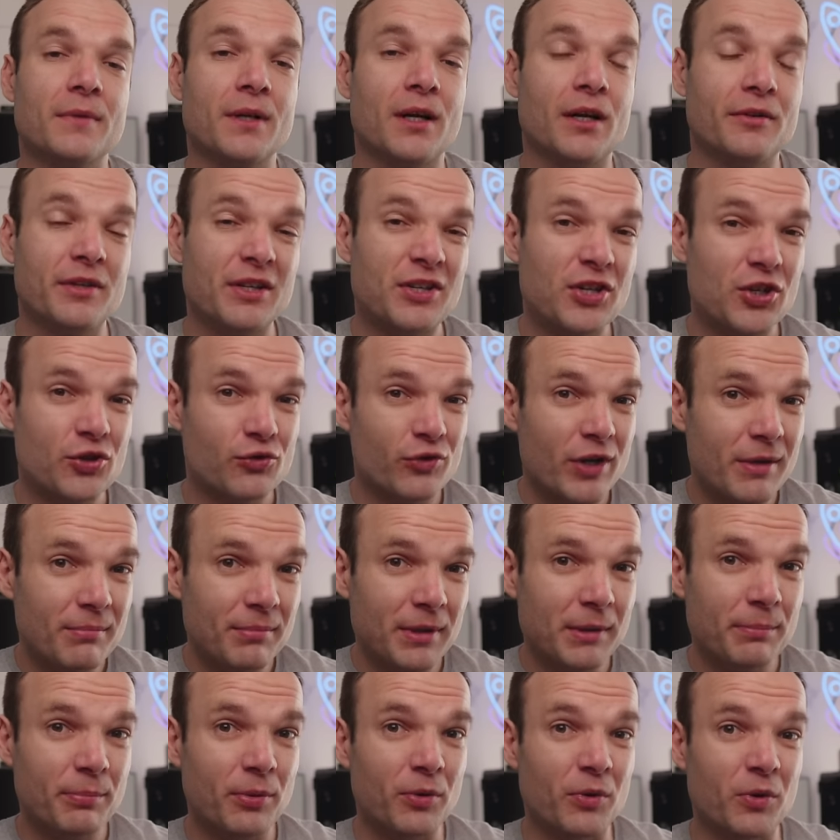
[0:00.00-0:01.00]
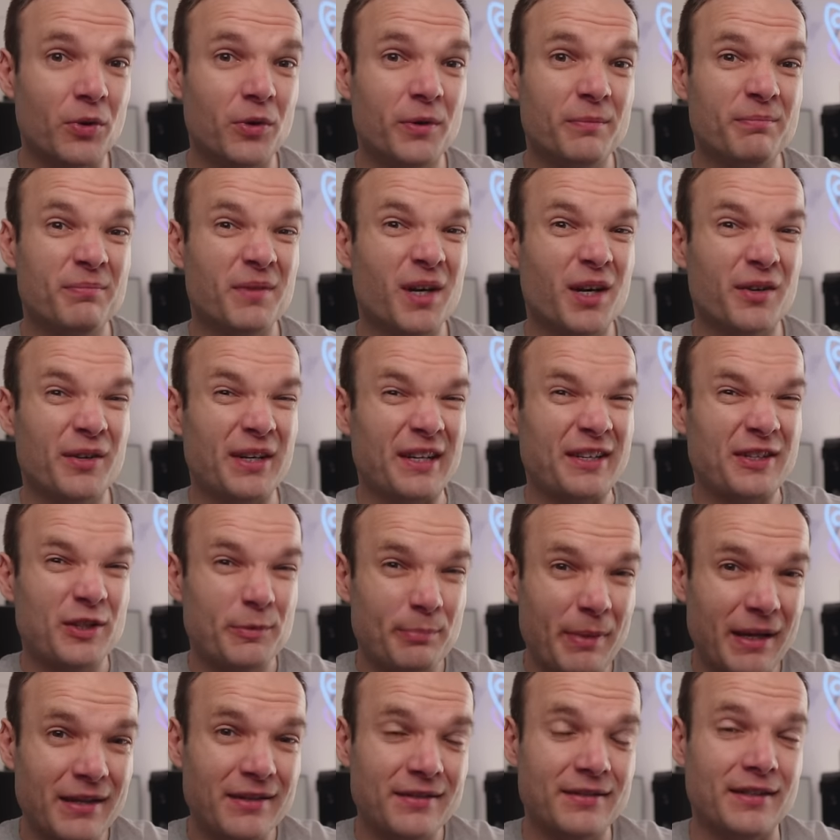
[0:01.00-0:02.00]
are extremely poor, are
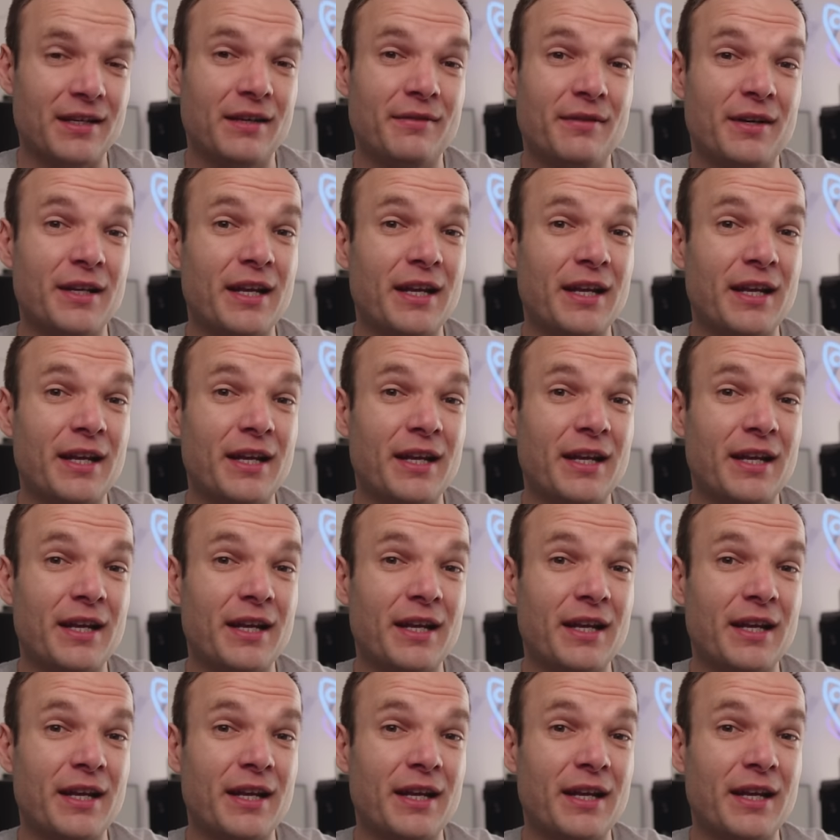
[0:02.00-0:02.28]
expensive,